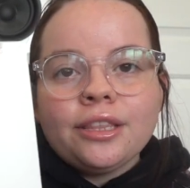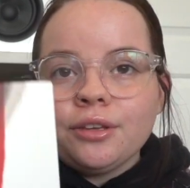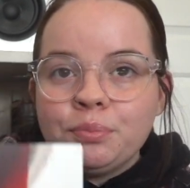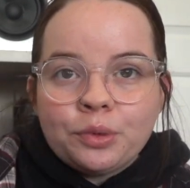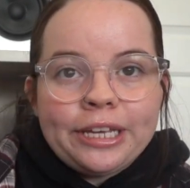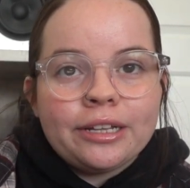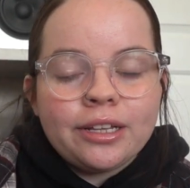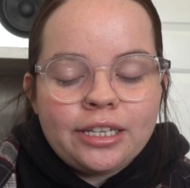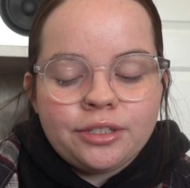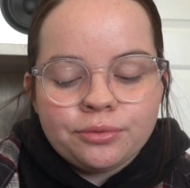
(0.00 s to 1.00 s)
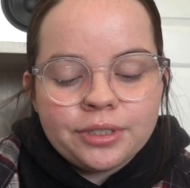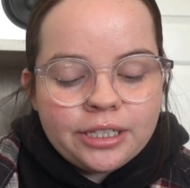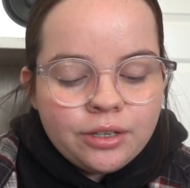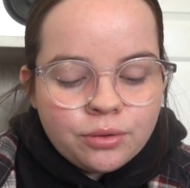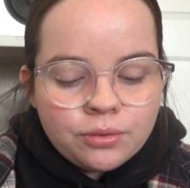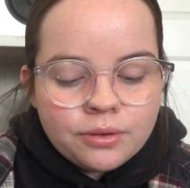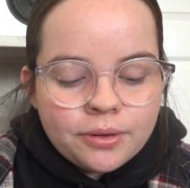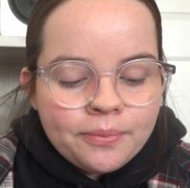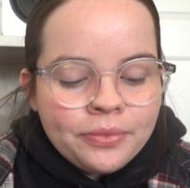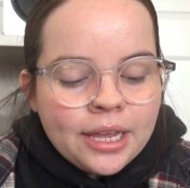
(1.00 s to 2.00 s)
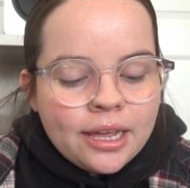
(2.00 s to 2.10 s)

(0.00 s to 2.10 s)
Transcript: The braille is really cool.